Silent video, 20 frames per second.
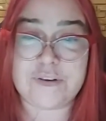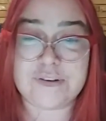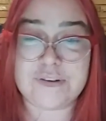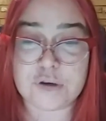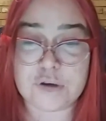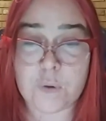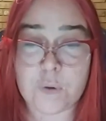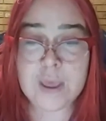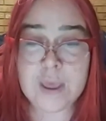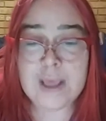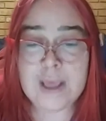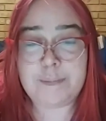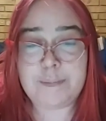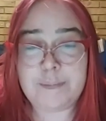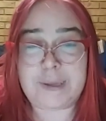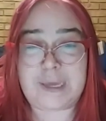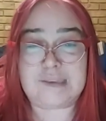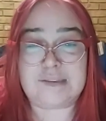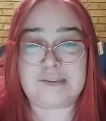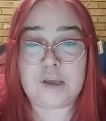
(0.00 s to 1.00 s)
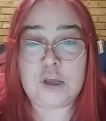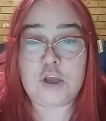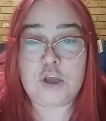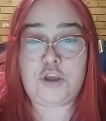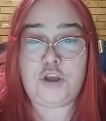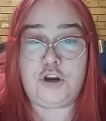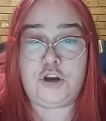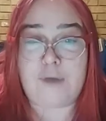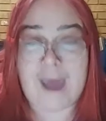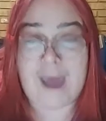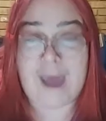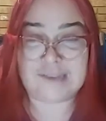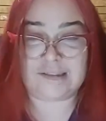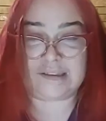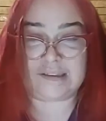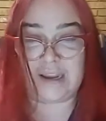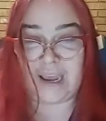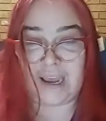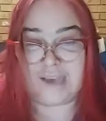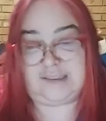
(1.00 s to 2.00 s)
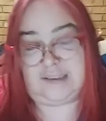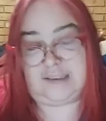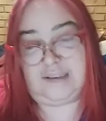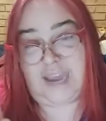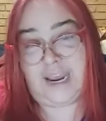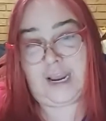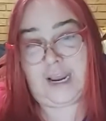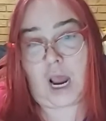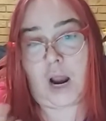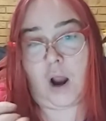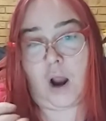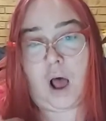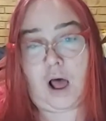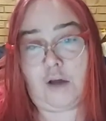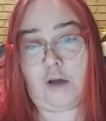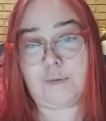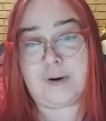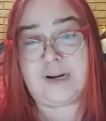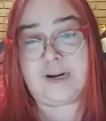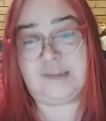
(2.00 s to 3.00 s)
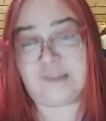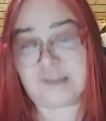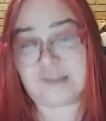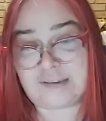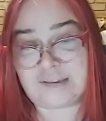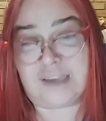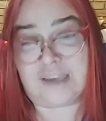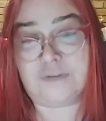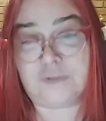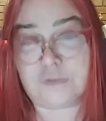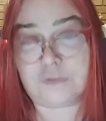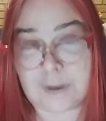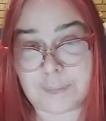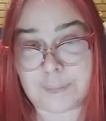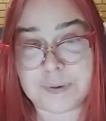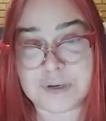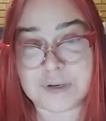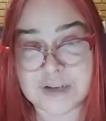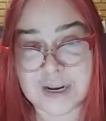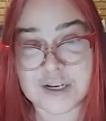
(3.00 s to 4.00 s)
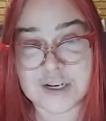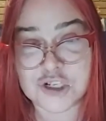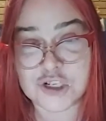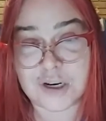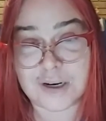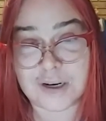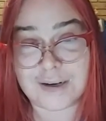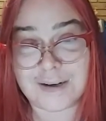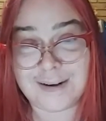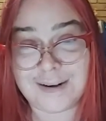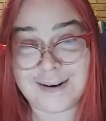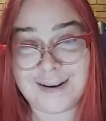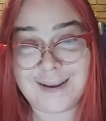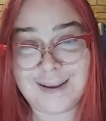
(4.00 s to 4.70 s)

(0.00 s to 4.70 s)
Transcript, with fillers: There's no, because you're asking us to take our already successful reputation,